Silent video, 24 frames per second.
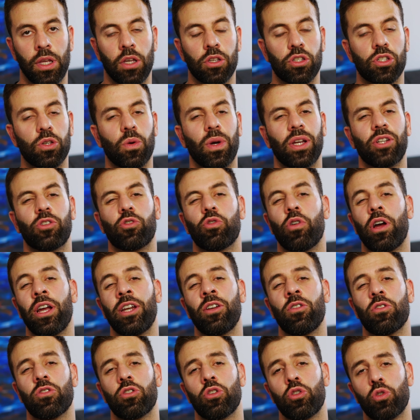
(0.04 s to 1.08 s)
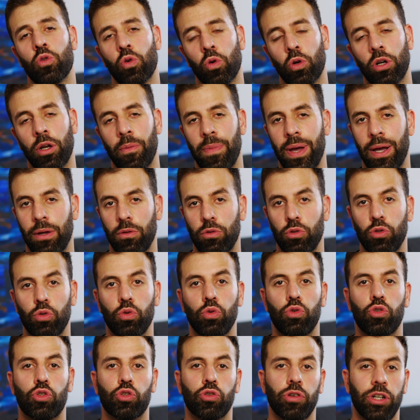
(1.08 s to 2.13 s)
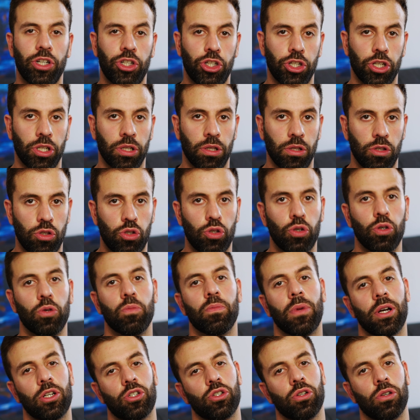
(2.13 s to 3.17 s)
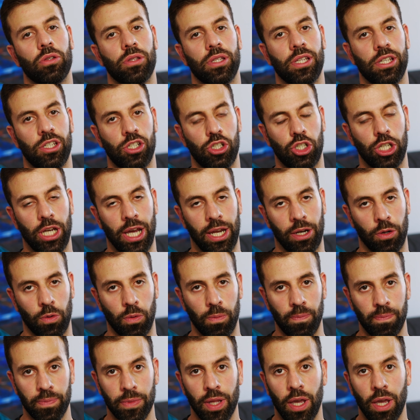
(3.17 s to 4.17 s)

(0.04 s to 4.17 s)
So I try not to talk about nutrition too much on this channel.